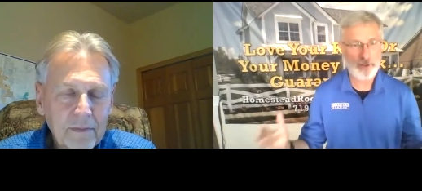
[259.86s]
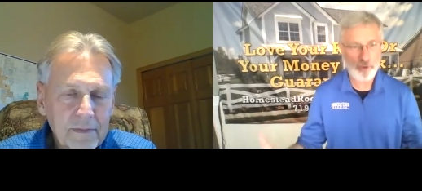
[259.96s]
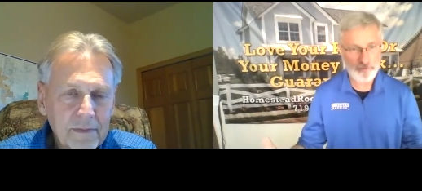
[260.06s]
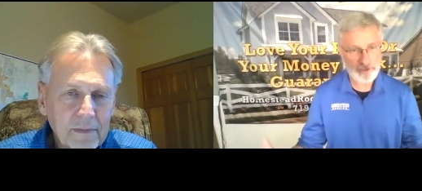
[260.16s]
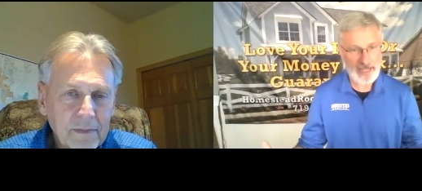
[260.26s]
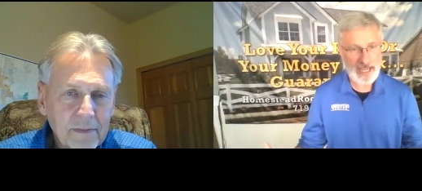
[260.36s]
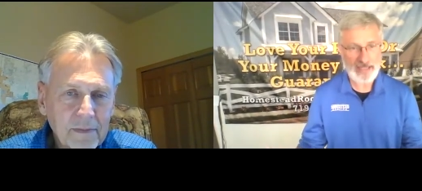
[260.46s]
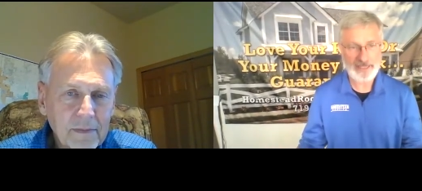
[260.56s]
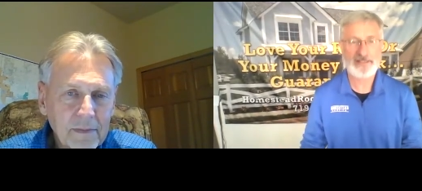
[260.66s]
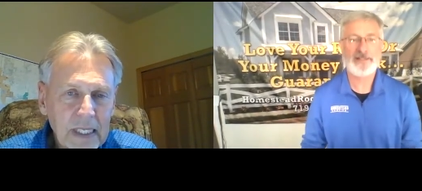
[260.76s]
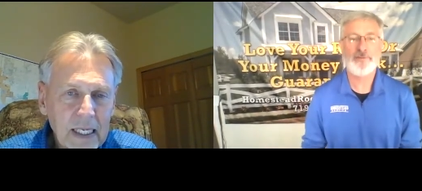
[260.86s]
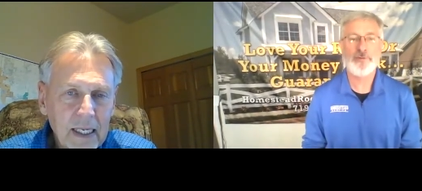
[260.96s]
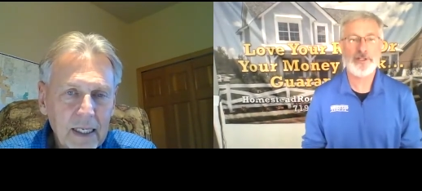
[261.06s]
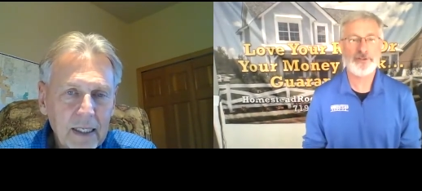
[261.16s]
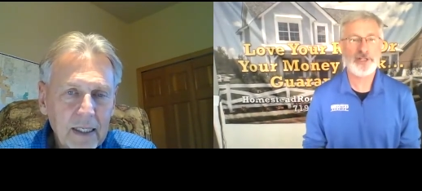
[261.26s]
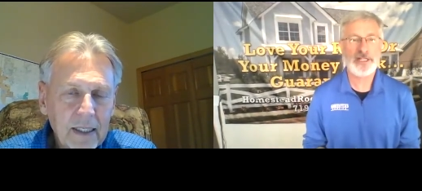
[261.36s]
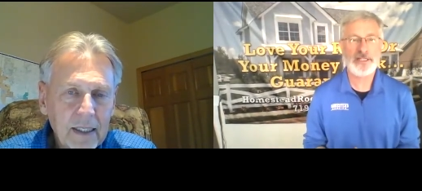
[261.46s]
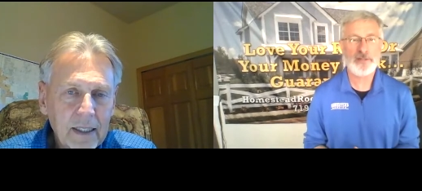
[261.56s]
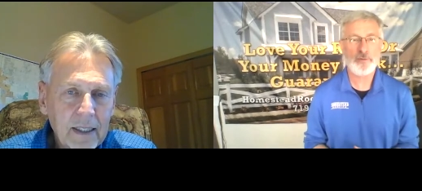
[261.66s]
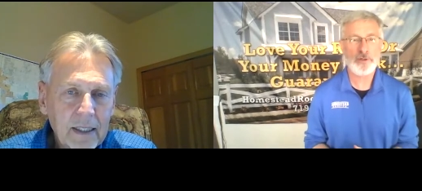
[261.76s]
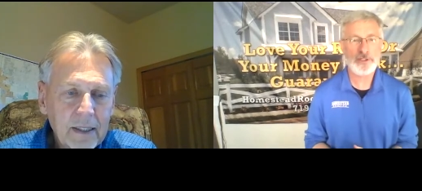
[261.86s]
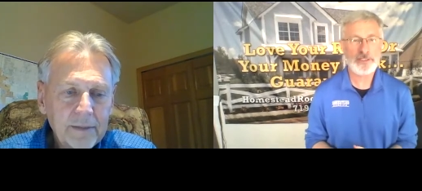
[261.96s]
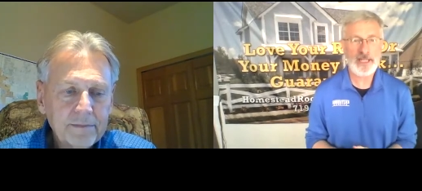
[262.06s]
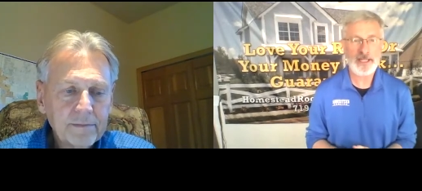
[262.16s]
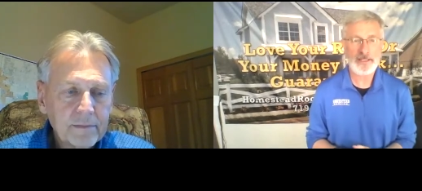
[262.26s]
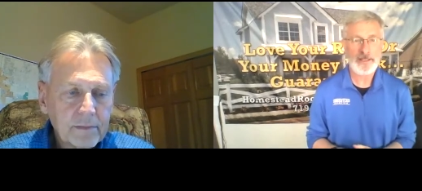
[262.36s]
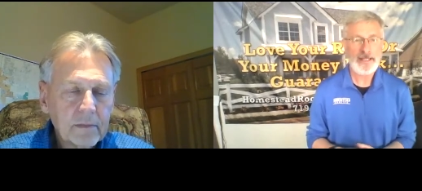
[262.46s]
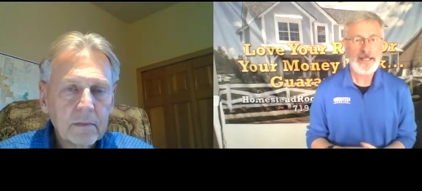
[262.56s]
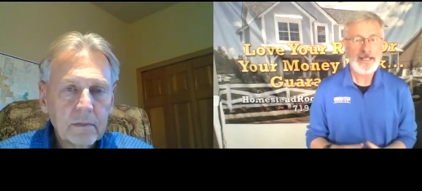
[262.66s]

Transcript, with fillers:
Speaker 1: overtaxed with trying to get work done,